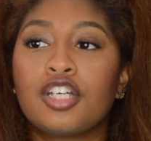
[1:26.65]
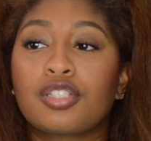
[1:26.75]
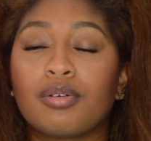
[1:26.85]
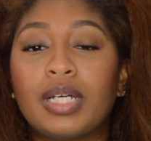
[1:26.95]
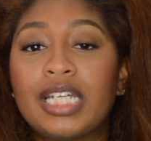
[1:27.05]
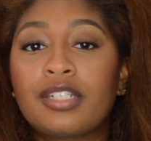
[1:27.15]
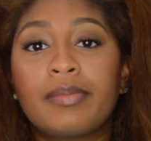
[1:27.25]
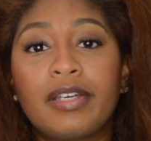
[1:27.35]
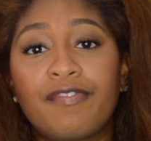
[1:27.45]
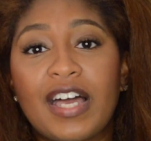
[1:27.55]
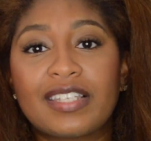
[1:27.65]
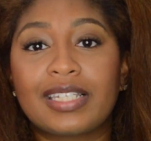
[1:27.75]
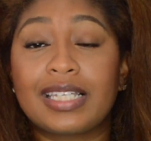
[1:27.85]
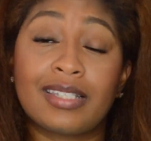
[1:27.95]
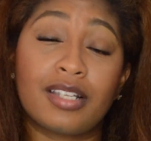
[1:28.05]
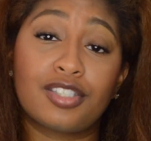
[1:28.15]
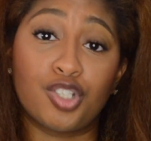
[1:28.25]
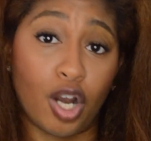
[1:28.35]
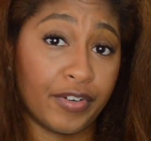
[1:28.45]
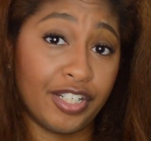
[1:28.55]
So intermittent fasting is not
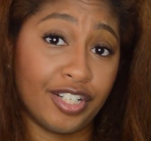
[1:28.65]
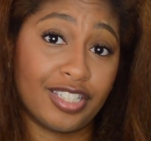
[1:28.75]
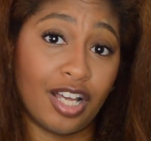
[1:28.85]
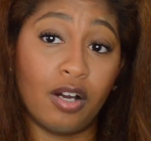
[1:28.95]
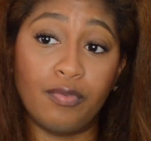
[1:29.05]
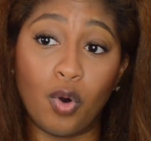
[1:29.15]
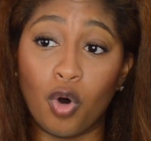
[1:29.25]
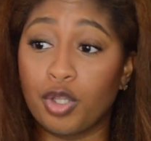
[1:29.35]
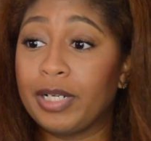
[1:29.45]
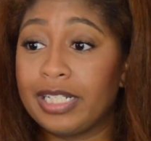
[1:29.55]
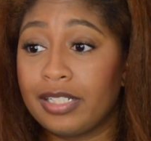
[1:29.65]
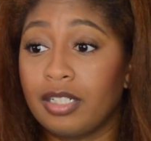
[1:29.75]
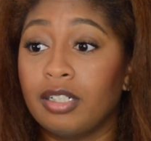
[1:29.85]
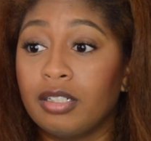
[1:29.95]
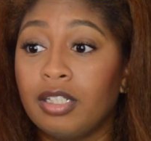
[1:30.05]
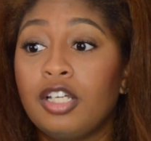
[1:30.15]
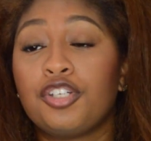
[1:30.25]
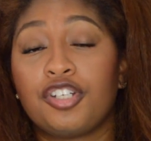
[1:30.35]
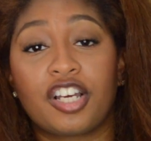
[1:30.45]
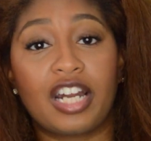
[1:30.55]
starving yourself all the way until
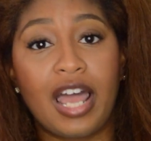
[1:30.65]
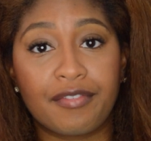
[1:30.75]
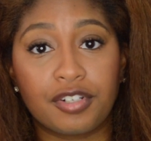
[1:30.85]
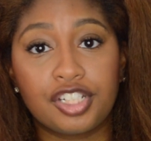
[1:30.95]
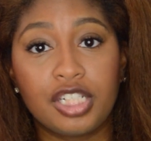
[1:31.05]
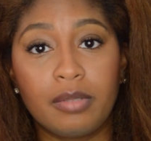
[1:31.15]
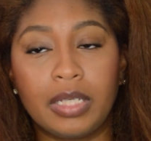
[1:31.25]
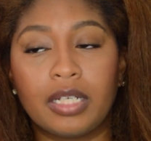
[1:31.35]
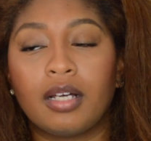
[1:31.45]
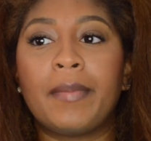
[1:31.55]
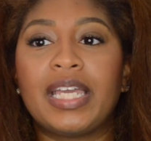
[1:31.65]
you're gonna have your cheat meal.